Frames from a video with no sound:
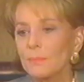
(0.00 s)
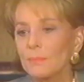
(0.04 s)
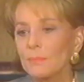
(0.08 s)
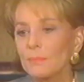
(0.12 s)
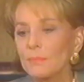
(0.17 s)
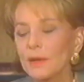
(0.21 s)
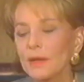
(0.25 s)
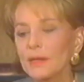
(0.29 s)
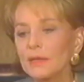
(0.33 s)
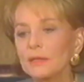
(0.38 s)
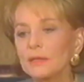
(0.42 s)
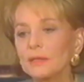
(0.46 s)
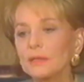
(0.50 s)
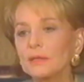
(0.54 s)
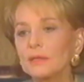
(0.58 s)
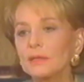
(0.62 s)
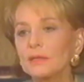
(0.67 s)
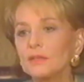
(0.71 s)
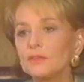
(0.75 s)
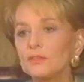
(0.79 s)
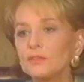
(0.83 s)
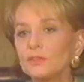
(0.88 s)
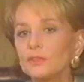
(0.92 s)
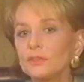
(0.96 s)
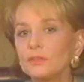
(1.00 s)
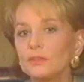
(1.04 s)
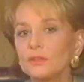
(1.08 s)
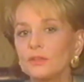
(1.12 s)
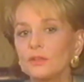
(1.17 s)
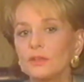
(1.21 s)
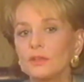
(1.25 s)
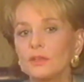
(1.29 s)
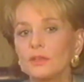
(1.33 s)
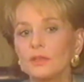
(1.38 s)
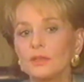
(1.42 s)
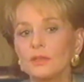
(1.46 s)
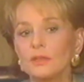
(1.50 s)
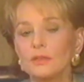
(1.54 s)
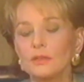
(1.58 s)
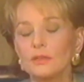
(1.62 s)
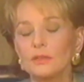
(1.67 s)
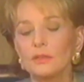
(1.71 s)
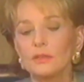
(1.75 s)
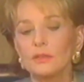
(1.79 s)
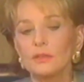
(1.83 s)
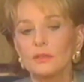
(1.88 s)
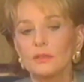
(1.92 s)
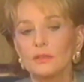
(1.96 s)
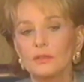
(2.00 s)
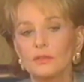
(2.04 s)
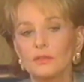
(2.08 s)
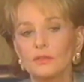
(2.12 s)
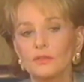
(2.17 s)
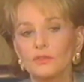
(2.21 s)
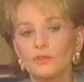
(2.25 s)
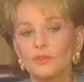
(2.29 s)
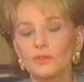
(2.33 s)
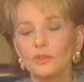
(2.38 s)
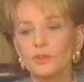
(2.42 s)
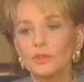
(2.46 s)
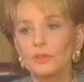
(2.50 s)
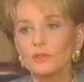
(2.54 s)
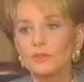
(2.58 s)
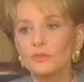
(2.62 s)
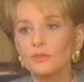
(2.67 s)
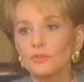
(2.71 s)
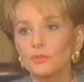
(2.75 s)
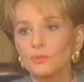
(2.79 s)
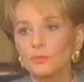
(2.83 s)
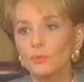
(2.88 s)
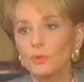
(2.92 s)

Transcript: Michael, is it the journalist's